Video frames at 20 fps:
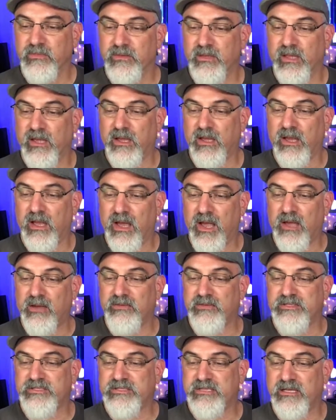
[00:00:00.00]
Yeah, I
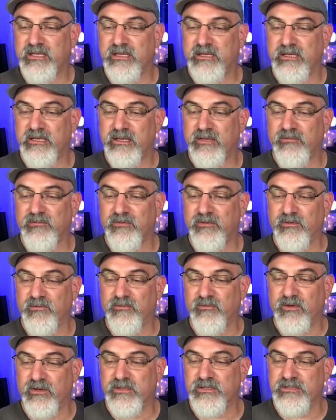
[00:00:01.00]
would say if your
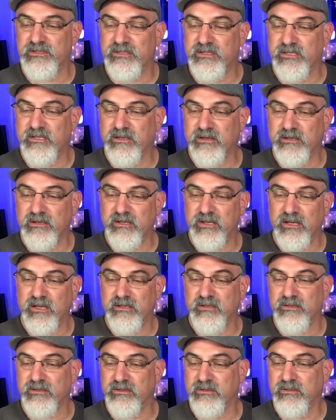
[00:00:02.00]
friend is an ER
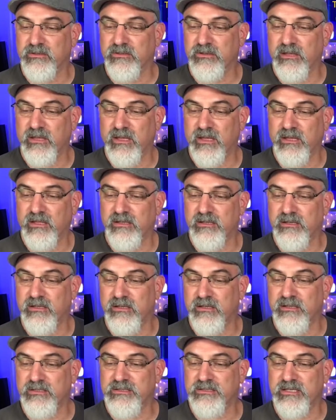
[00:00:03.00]
doctor and
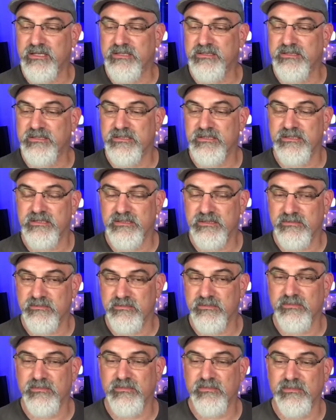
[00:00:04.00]
he says he's
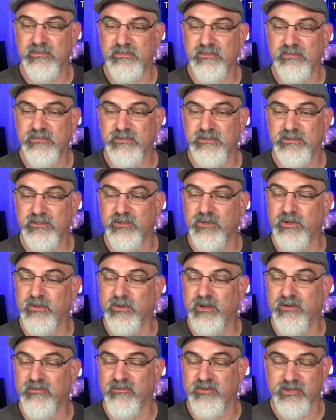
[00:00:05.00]

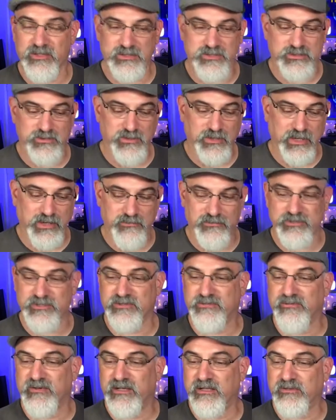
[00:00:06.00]
doing whatever he's doing, I would
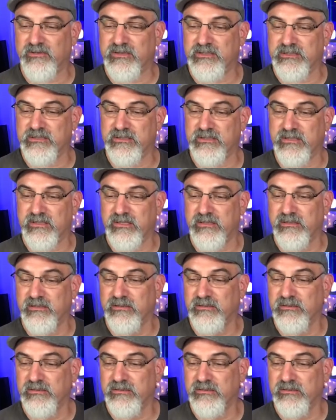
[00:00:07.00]
just follow his lead.